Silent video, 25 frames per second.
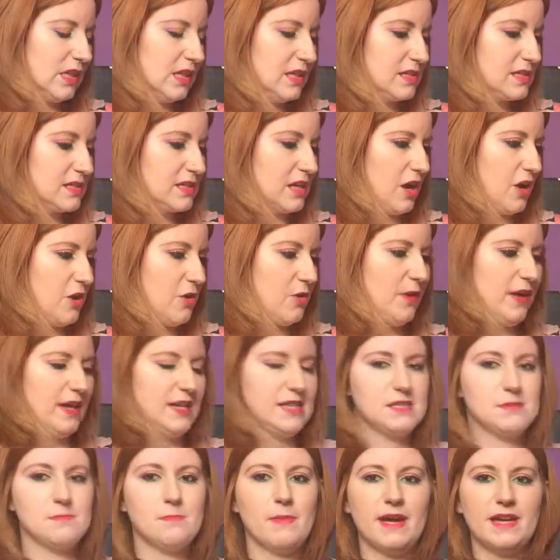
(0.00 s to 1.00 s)
So
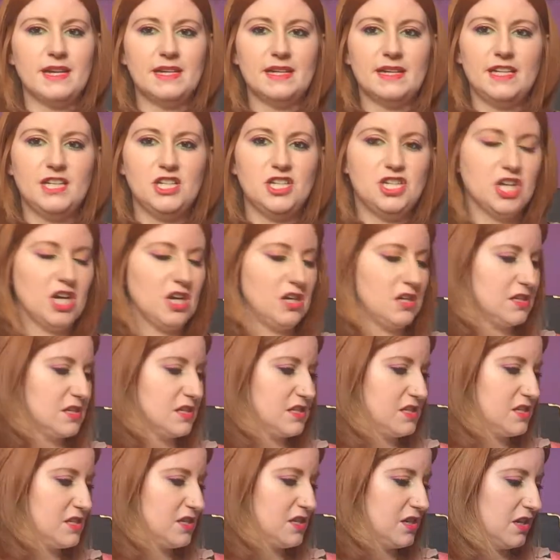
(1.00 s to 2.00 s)
it's mainly
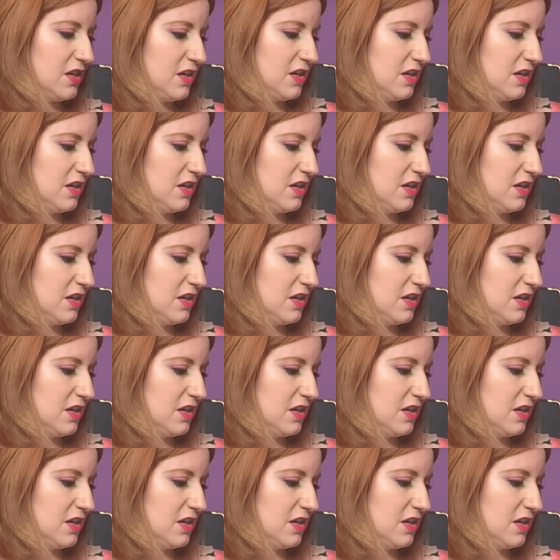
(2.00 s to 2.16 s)
just